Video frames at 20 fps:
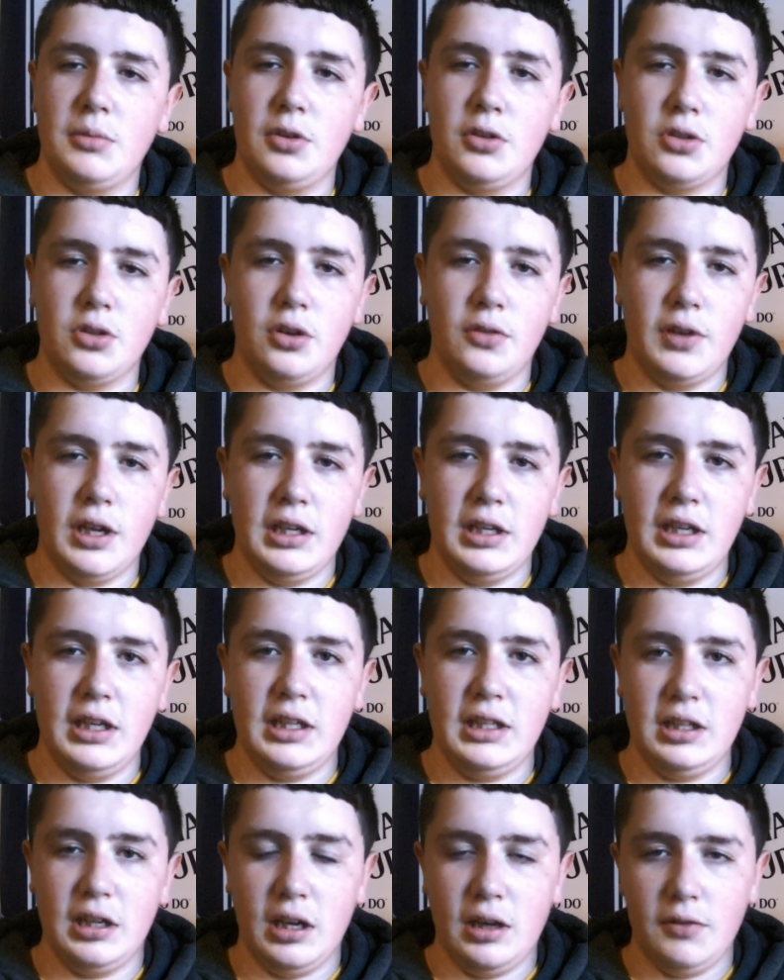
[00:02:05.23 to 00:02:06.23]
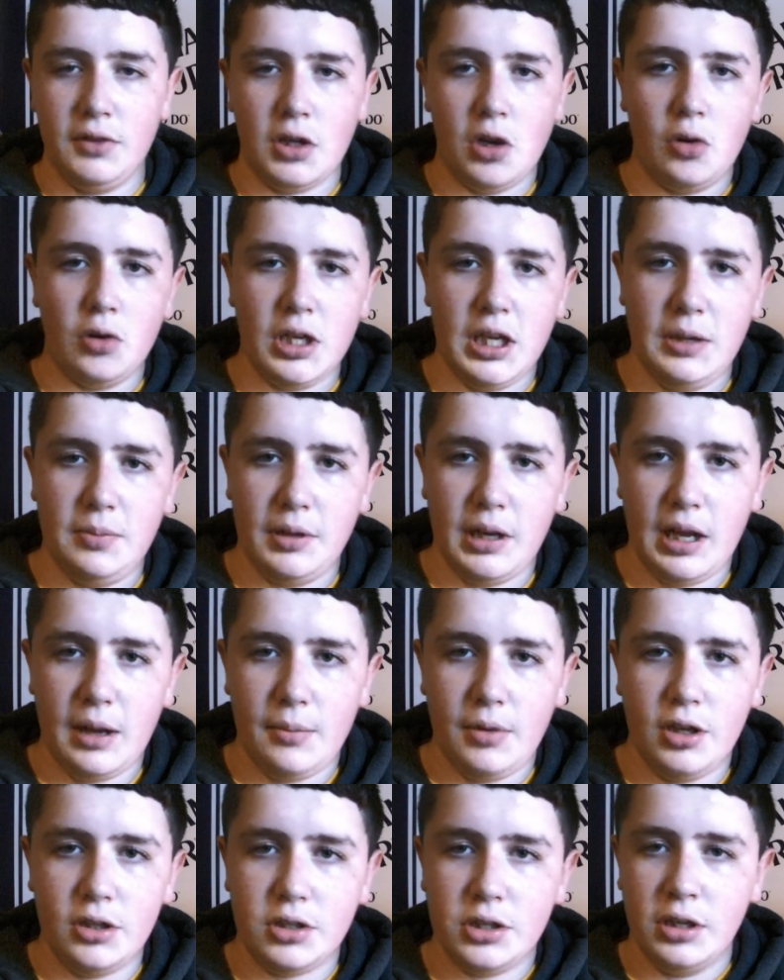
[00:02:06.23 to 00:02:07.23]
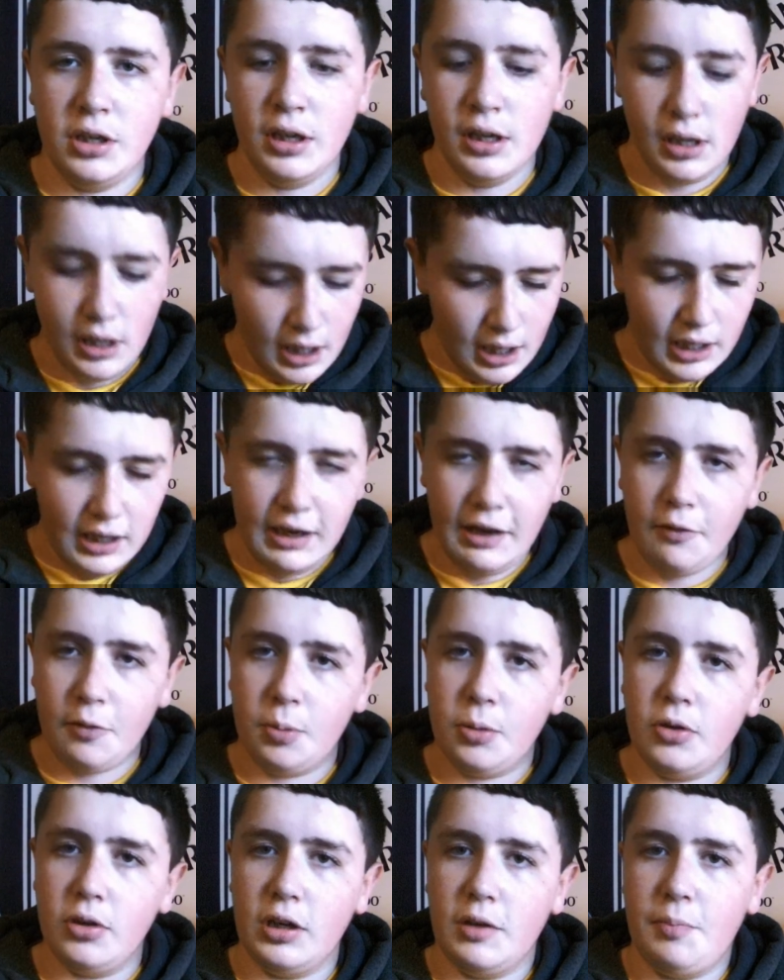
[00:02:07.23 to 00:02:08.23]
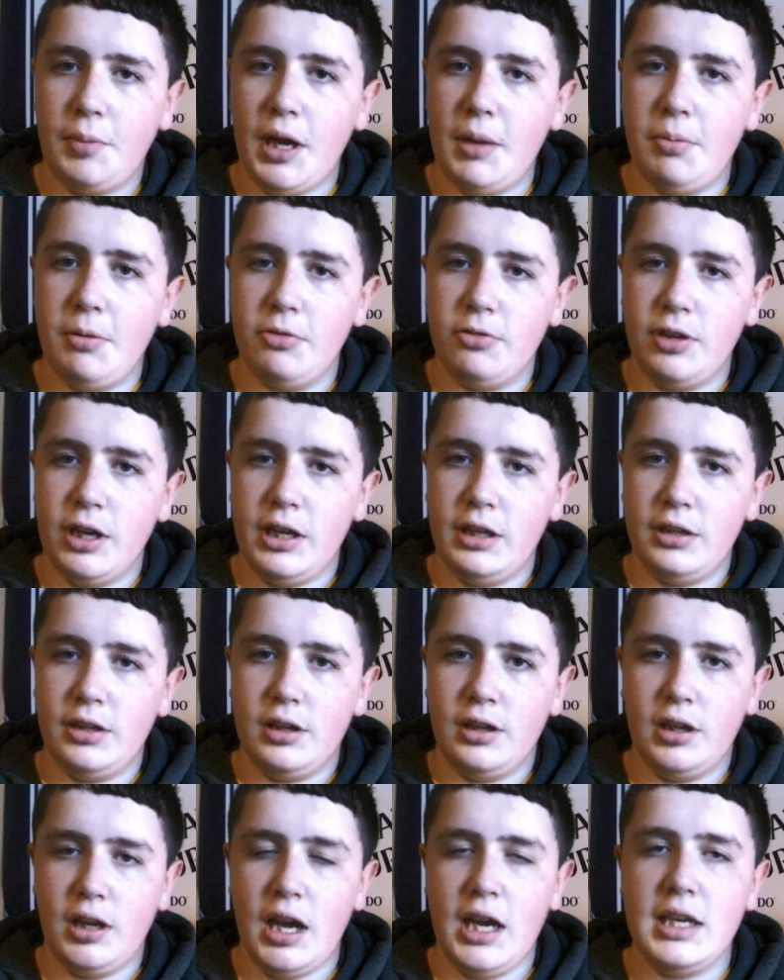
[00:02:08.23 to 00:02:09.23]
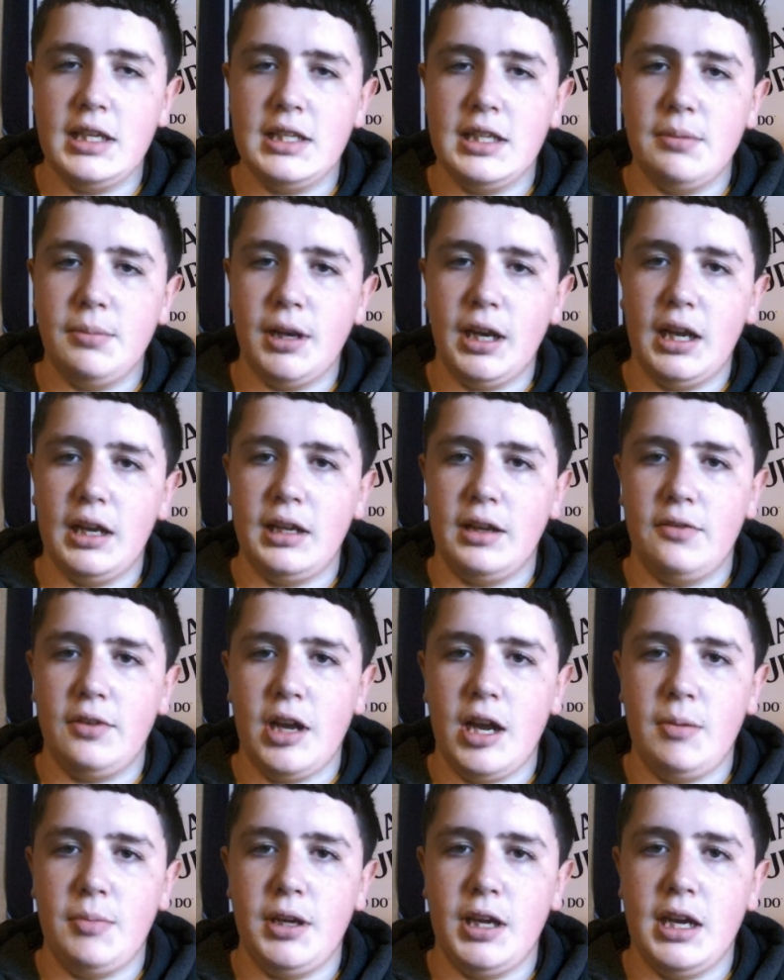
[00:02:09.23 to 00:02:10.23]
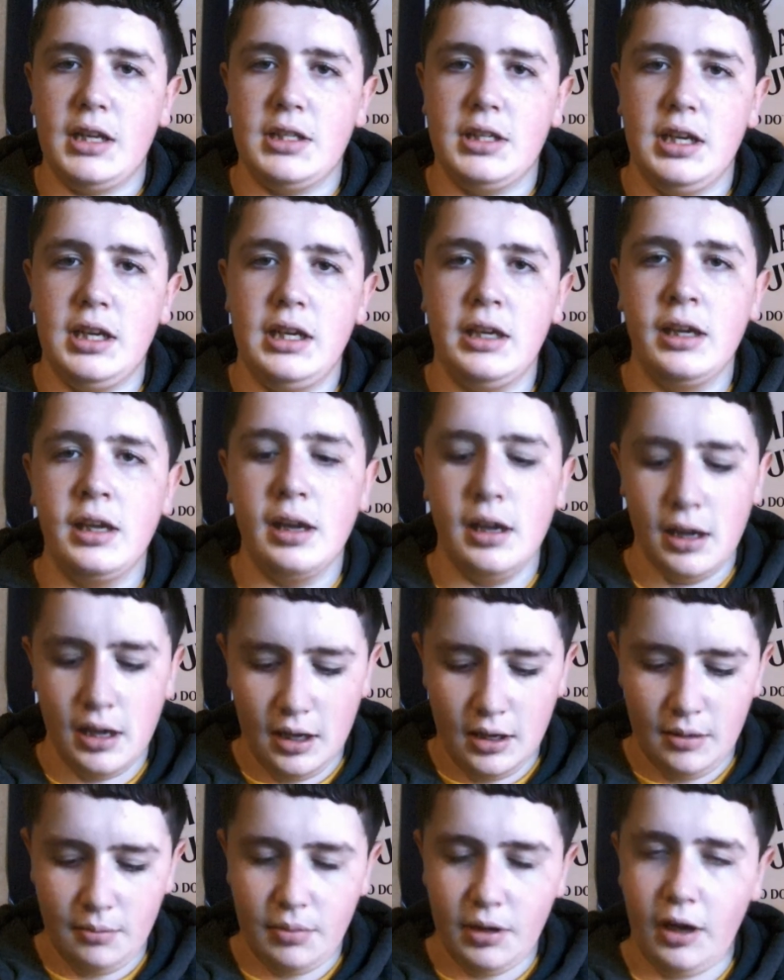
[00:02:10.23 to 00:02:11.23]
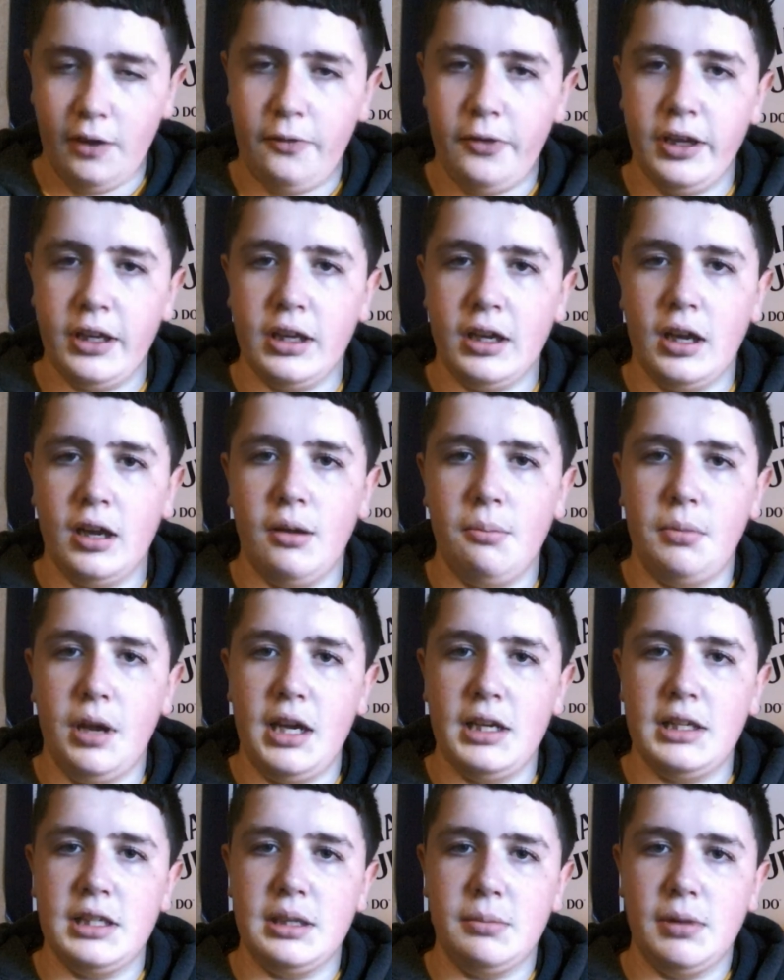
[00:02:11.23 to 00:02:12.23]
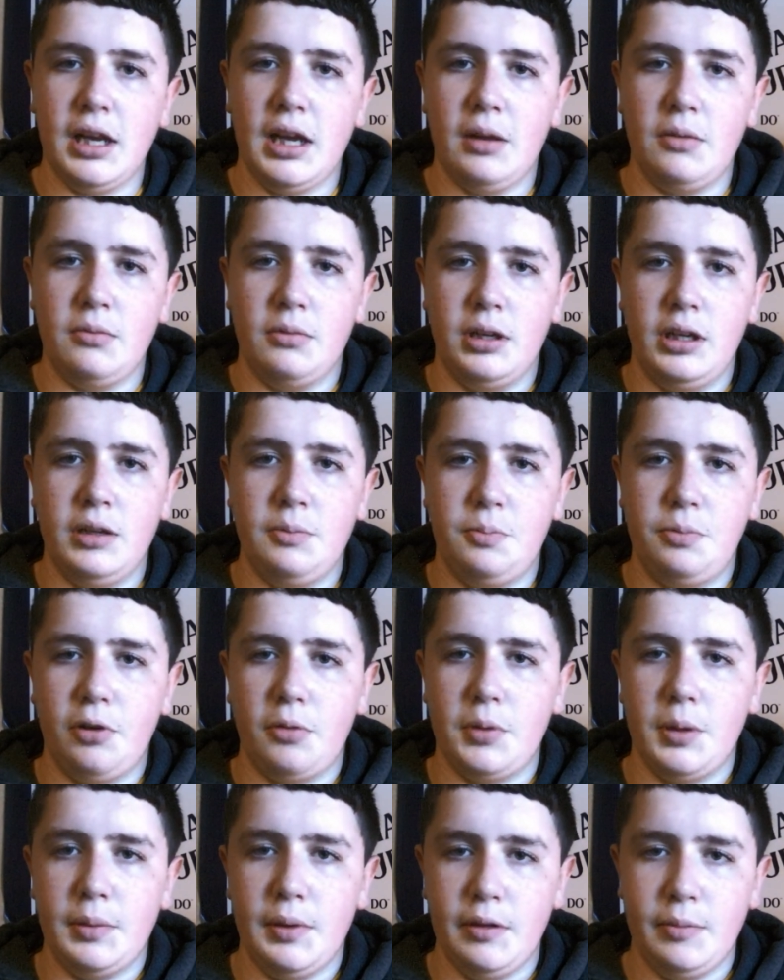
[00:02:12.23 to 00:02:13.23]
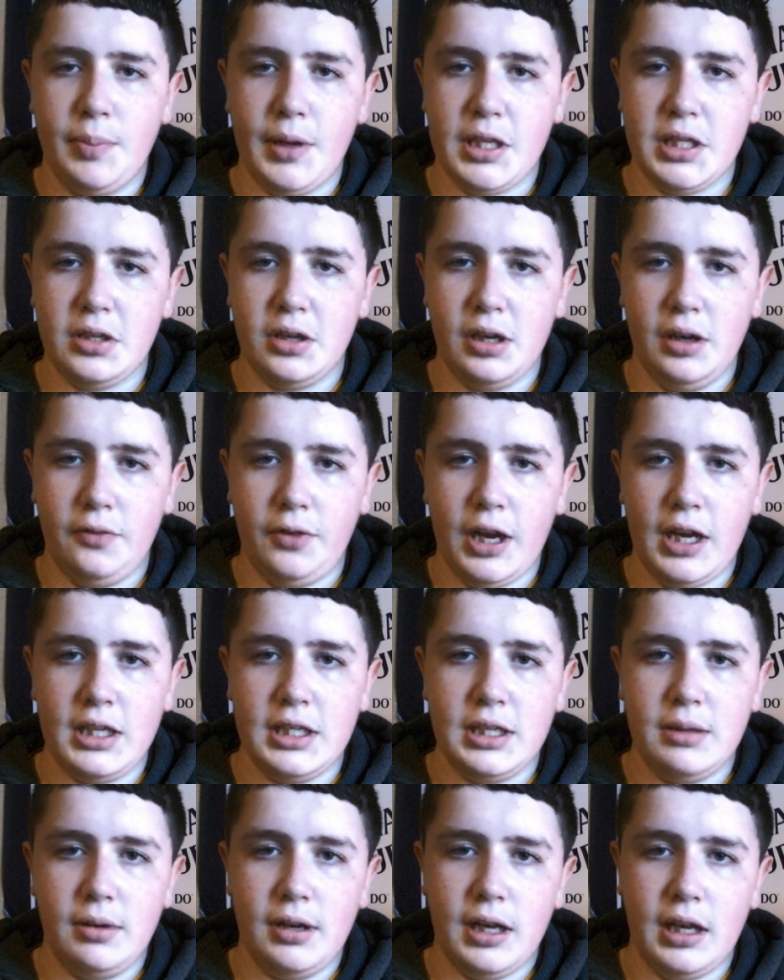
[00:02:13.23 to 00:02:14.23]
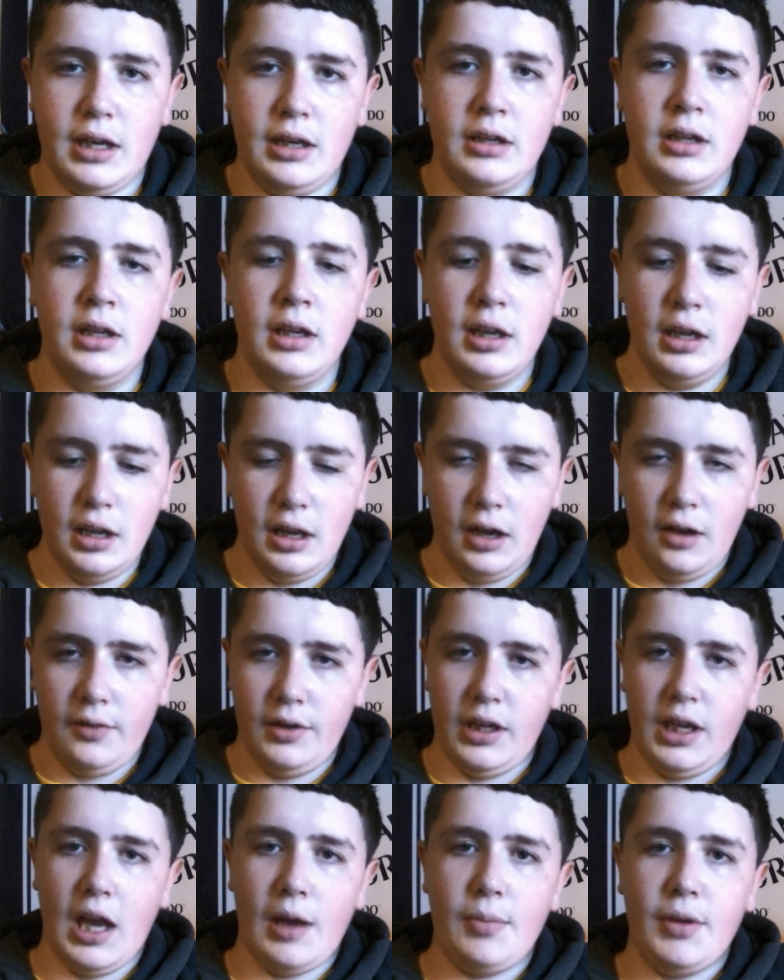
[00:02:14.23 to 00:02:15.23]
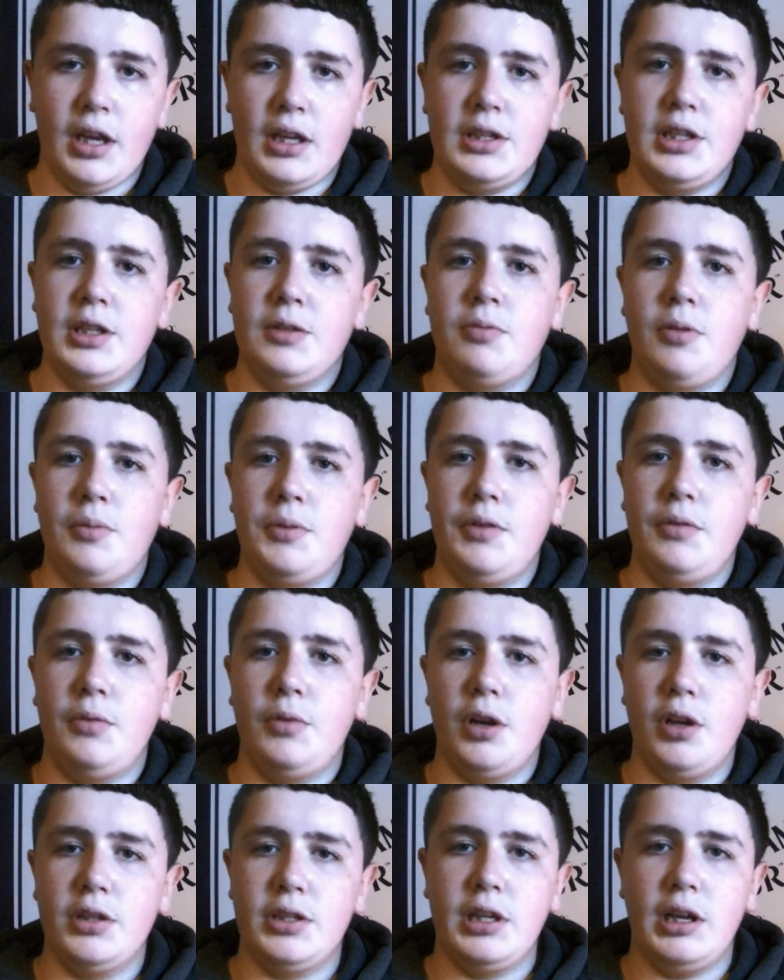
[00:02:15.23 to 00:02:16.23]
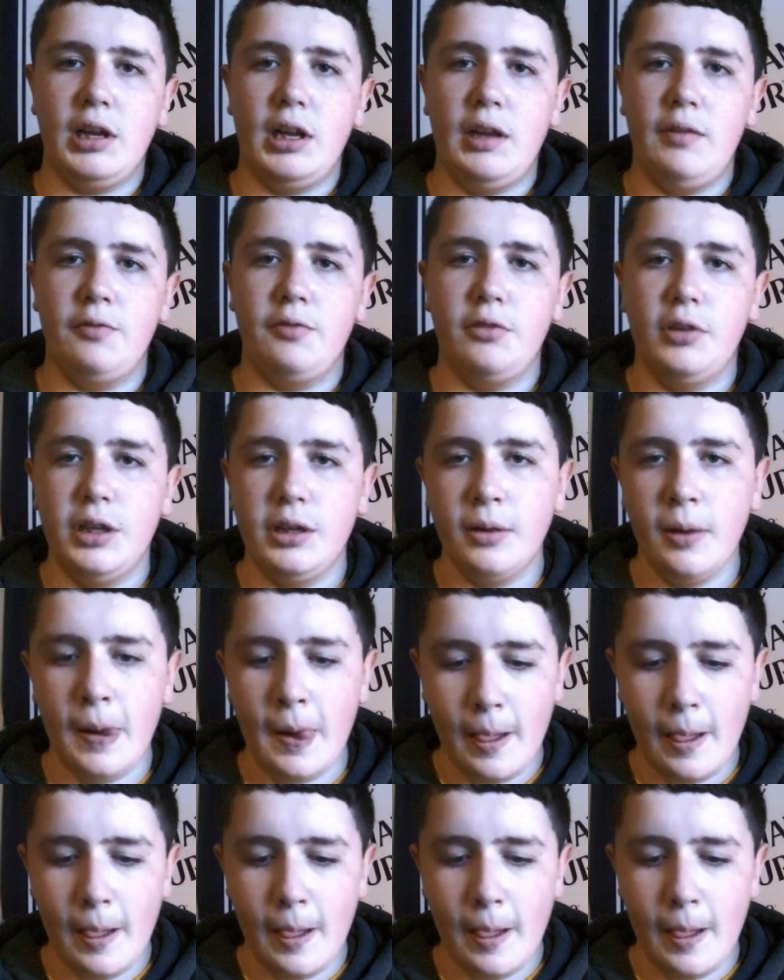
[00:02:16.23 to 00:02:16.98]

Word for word: I'm not sure if they need uh, a goalkeeper that much. Liverpool have Pepe Reina, AC Milan have Abbiati. But I think um, AC Milan, it'd probably be the best signing for AC Milan. I think Abbiati is probably the worst out of them three.